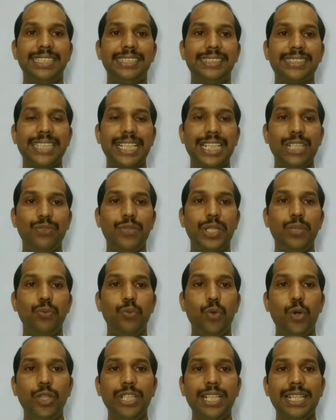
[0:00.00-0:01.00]
second one
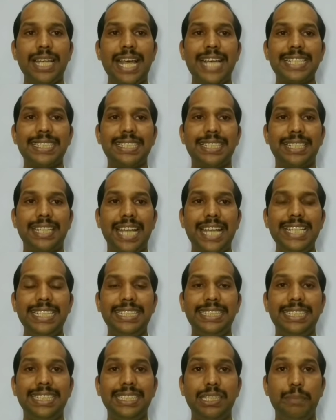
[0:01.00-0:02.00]
owner has the
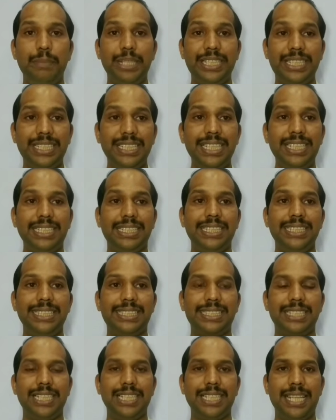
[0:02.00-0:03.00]
right till the material
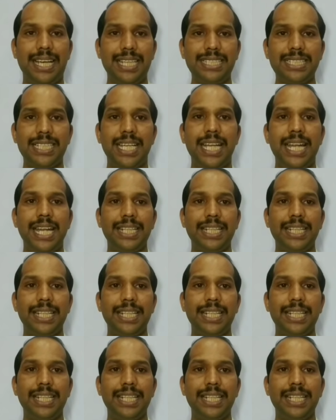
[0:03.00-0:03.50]
things last,